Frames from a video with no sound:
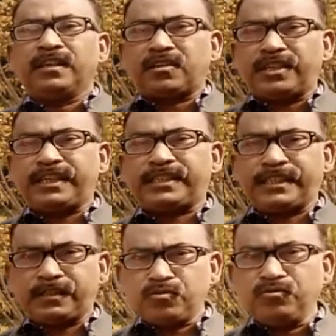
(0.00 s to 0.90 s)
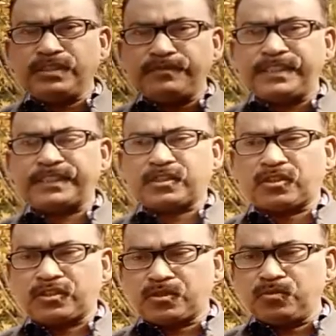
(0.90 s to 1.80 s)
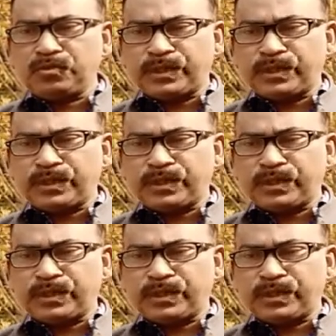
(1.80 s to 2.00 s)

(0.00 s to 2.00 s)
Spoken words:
connected to events or to